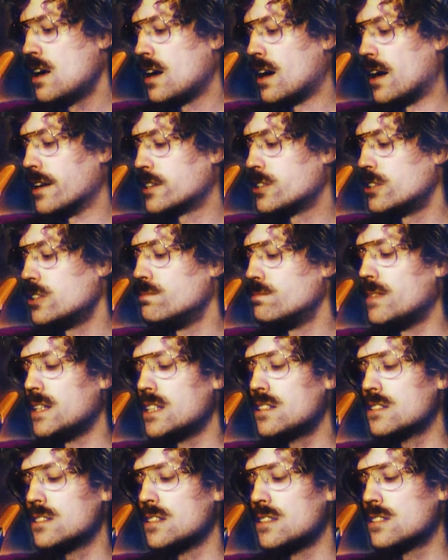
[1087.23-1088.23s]
I couldn't make
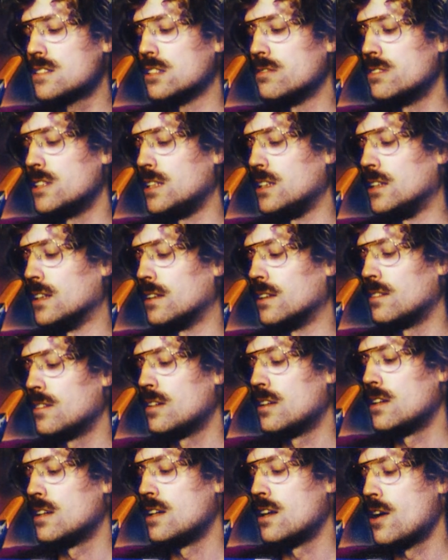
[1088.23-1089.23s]
sense of any of it,
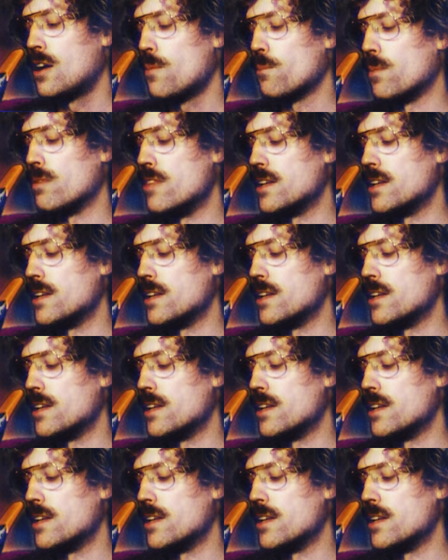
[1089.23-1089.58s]
but